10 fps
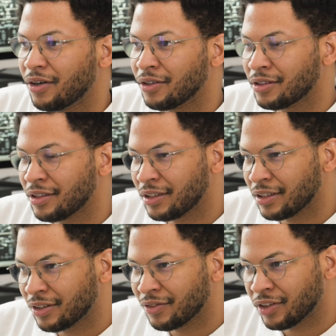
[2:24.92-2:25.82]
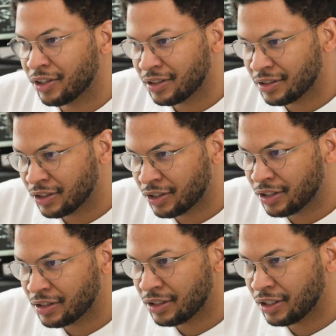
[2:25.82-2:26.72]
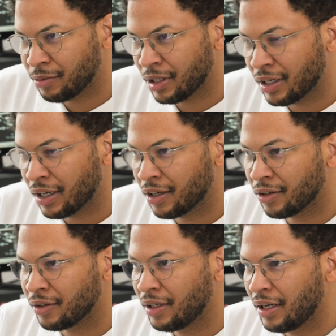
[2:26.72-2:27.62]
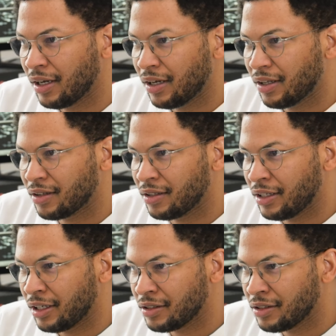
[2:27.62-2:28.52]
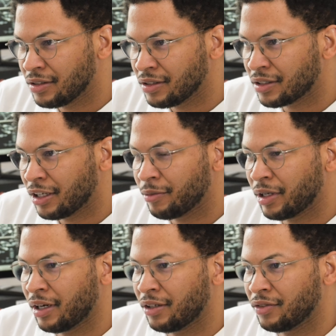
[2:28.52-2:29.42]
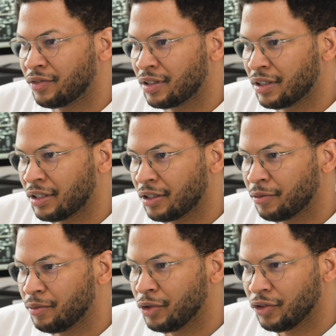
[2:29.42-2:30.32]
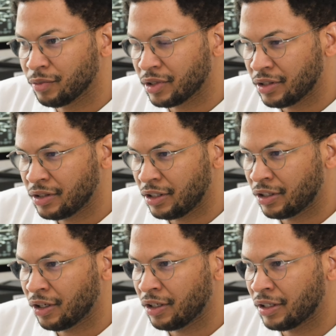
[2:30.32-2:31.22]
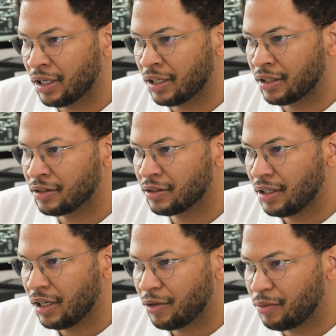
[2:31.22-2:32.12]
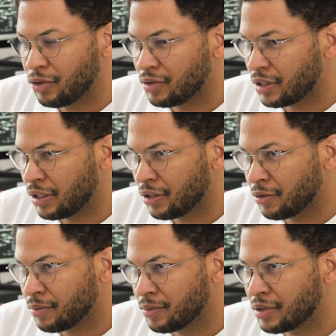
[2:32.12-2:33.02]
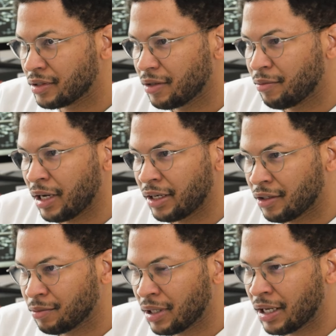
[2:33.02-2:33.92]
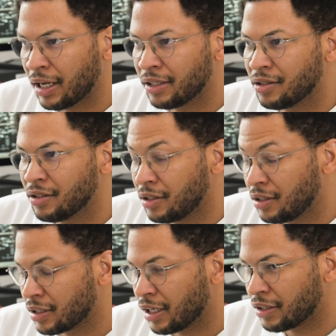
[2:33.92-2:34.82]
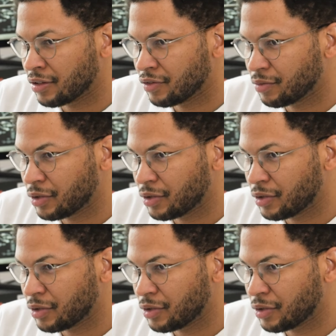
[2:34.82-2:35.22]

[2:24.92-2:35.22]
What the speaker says: also thinking very seriously about how the lessons coming out of the movement to decolonize museums might apply to these kinds of